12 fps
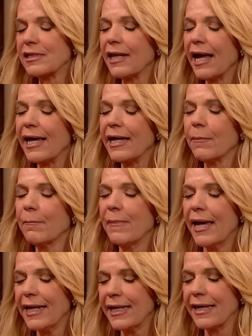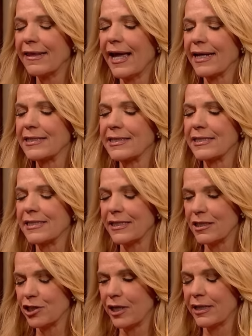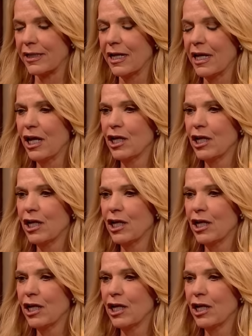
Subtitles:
like making that decision